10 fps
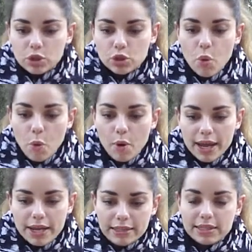the
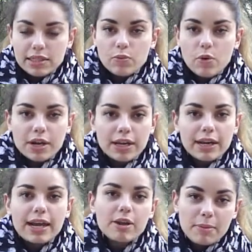way this is working
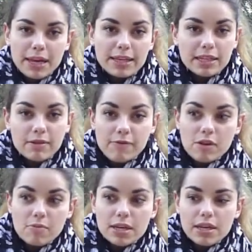like amazing
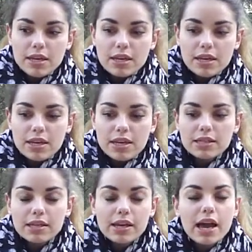for me
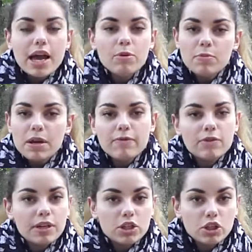is I put my
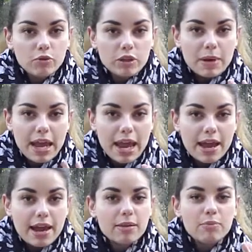foundation with my
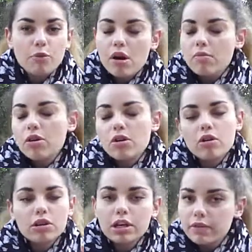hand,
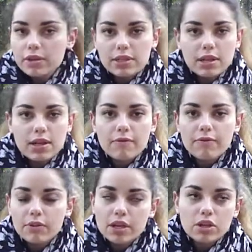primer, everything,
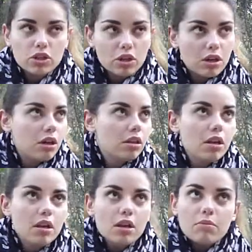foundation,
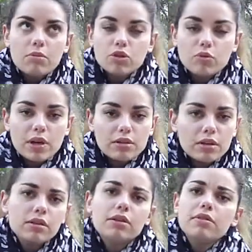
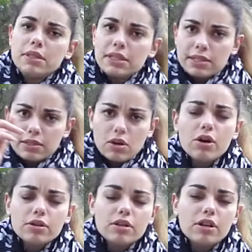moisturizer, that it is
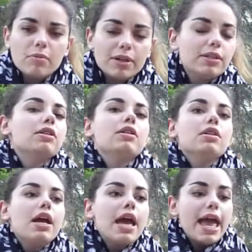other, but...
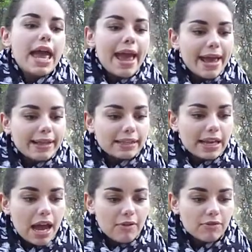And
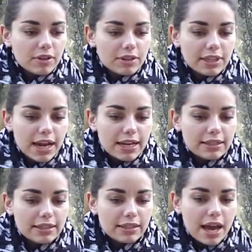after that,
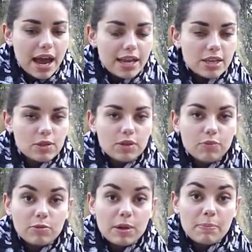I use it
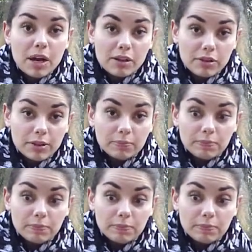with my powder.